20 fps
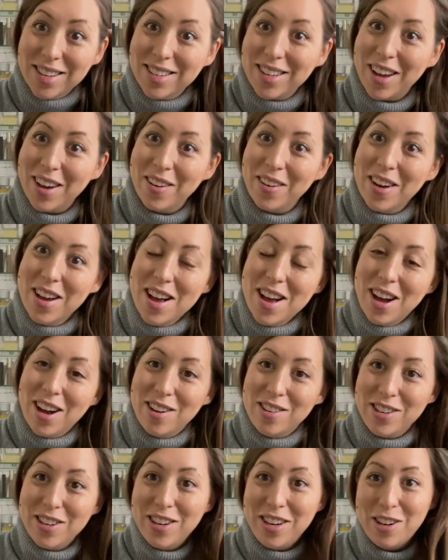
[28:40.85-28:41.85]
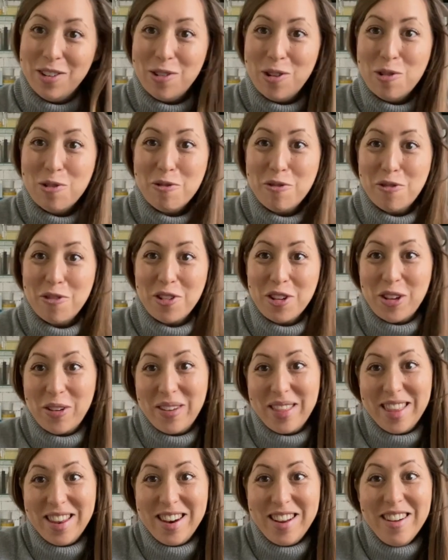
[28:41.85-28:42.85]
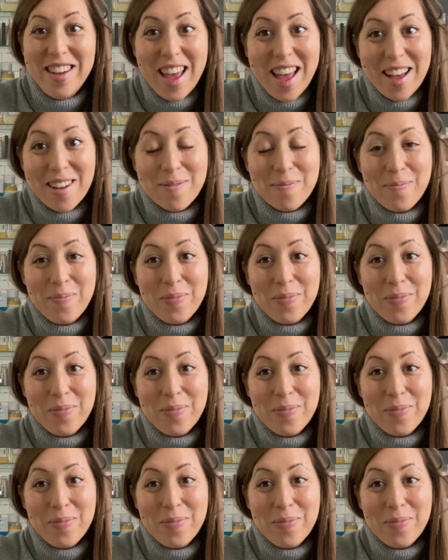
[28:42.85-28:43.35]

So I'll do a little haul for you in the new year.